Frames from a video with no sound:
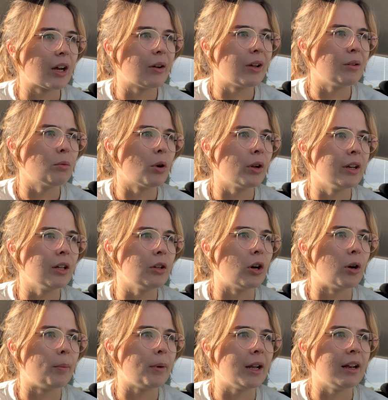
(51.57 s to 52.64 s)
going
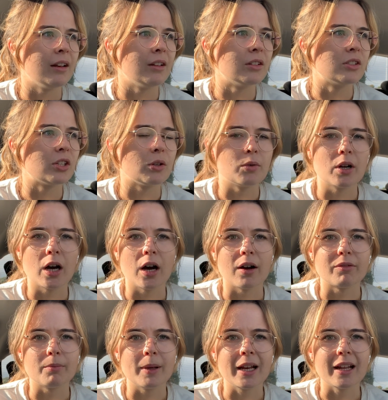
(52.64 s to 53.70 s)
1-0 up in
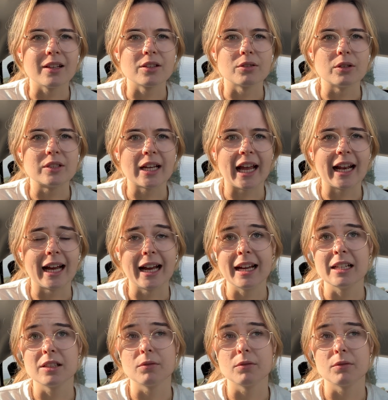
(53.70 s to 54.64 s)
2.5 minutes through Taylor Hinds,